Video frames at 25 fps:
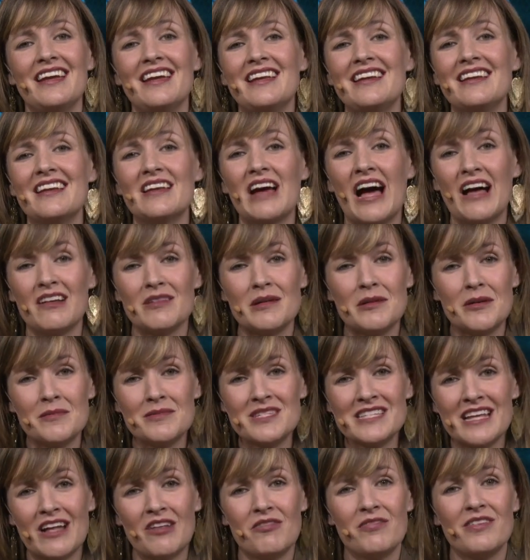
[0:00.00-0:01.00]

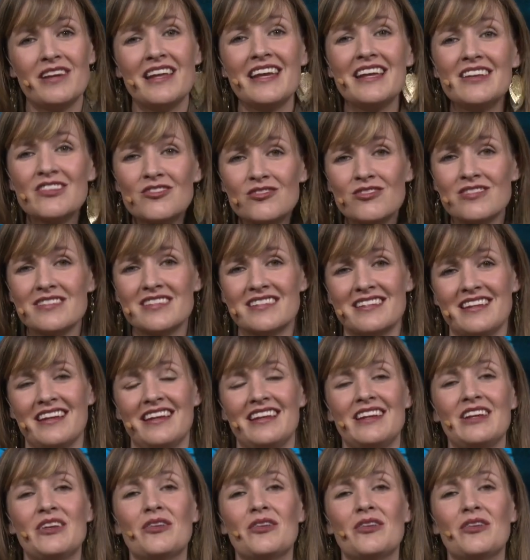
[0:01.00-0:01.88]
in interesting